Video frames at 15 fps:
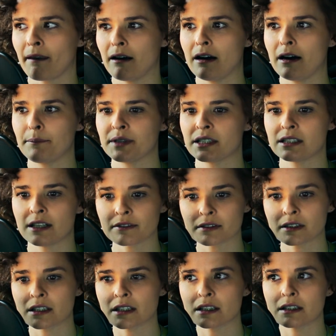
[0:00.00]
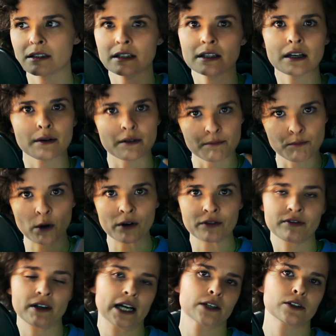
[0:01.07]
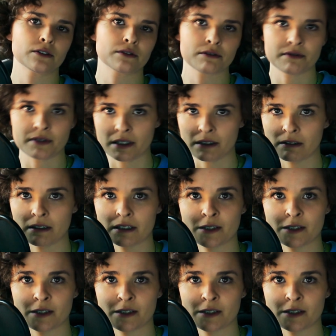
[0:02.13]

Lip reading: They're definitely more fact over feeling,